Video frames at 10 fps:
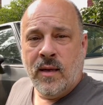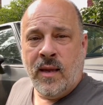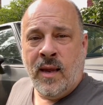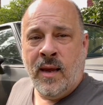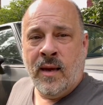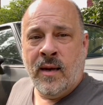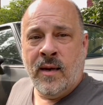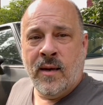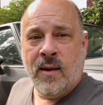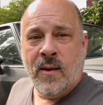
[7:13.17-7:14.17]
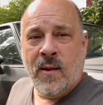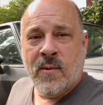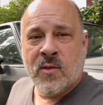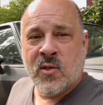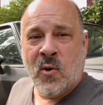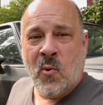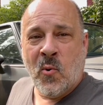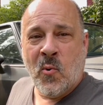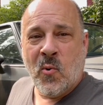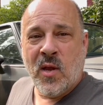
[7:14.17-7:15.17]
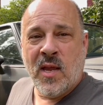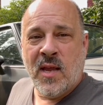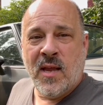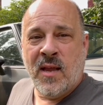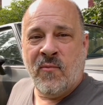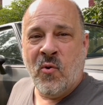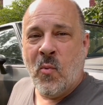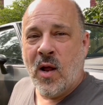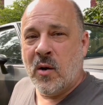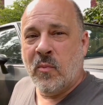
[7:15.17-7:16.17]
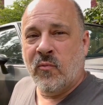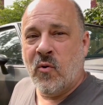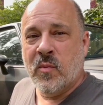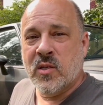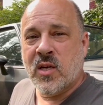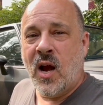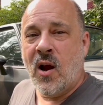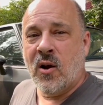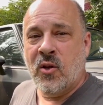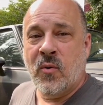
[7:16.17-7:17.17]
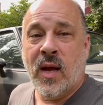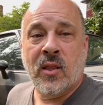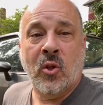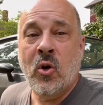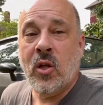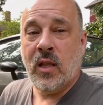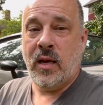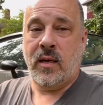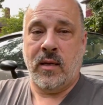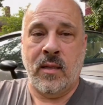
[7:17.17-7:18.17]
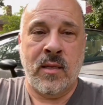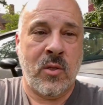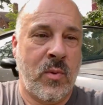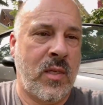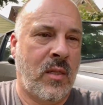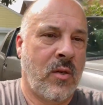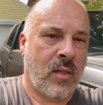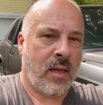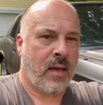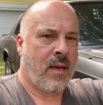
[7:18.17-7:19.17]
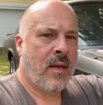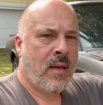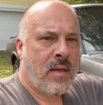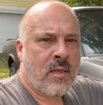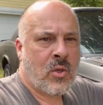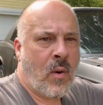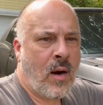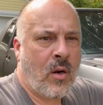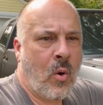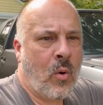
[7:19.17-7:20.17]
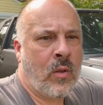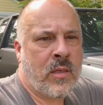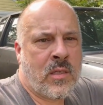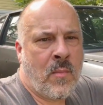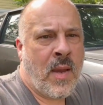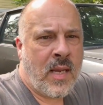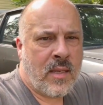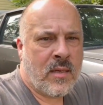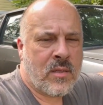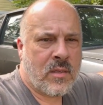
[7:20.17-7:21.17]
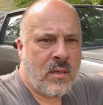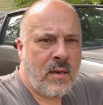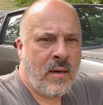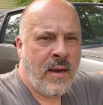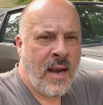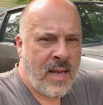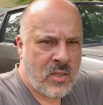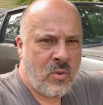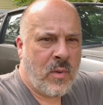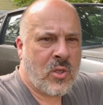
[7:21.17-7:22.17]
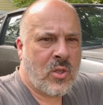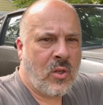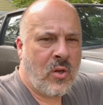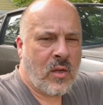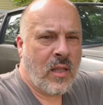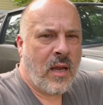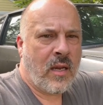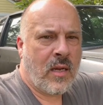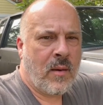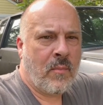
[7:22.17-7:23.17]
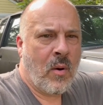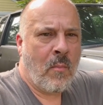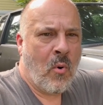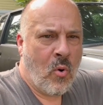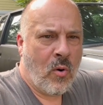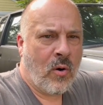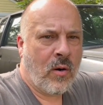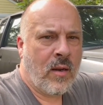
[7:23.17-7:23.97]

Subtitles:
And so if you wanted a performance car, you got the look-alike. This was the look-alike. So our goal is to make this not so much the look-alike, but more